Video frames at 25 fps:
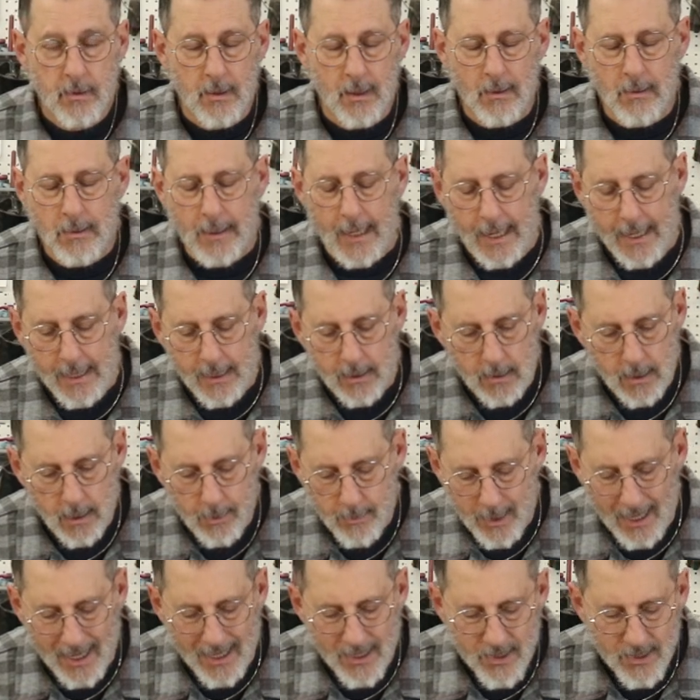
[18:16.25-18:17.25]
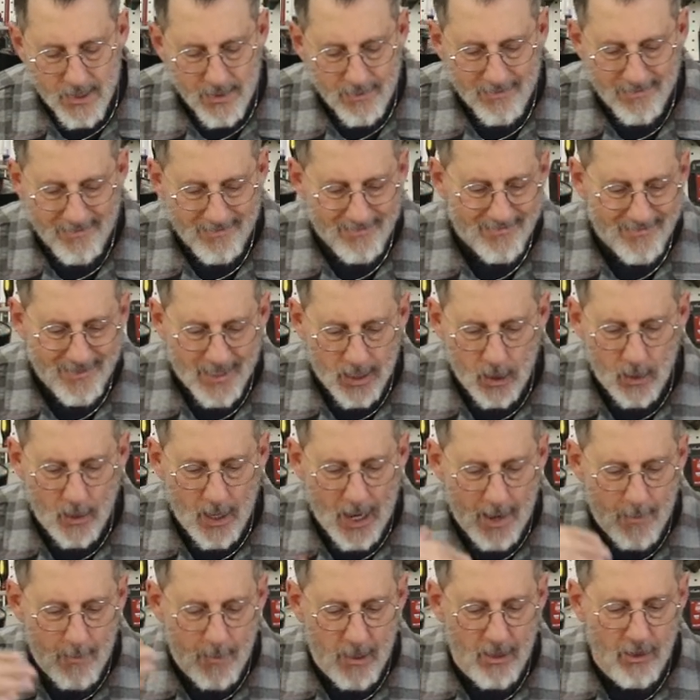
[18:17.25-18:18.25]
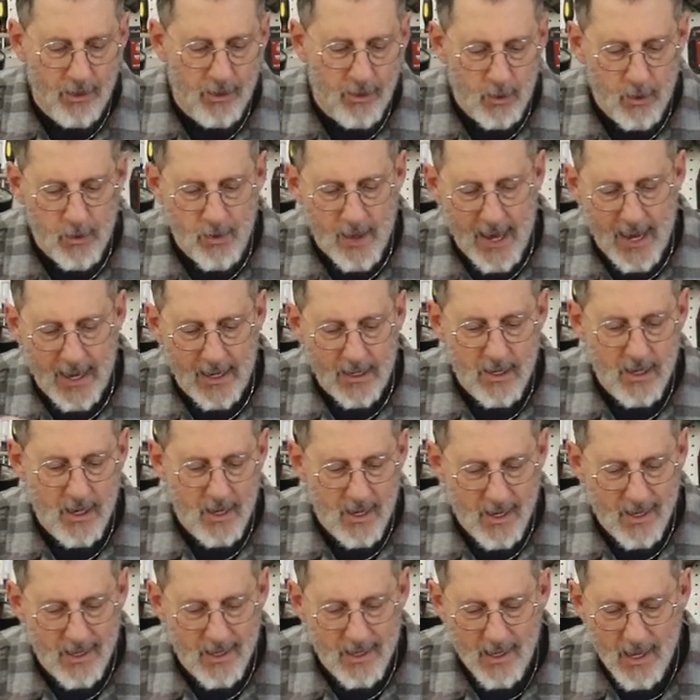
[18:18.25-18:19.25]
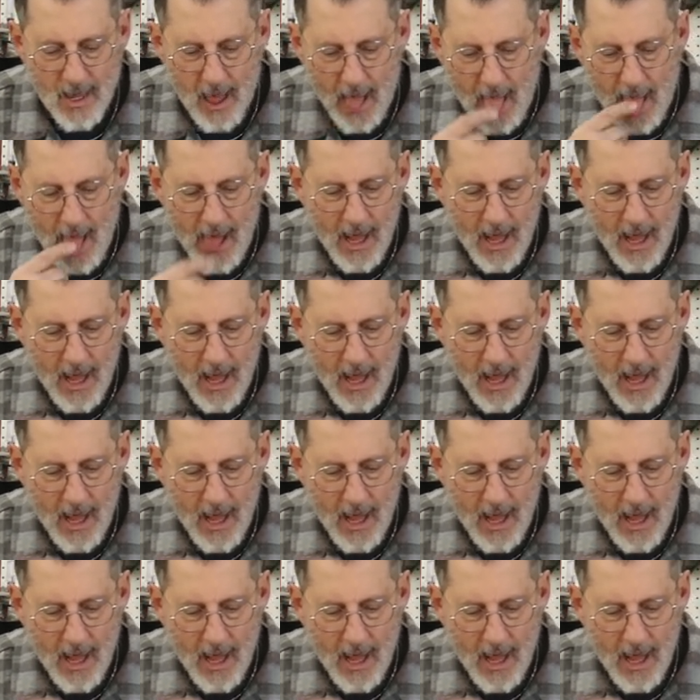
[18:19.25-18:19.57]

Okay, I mean, that's, you know, I've been through that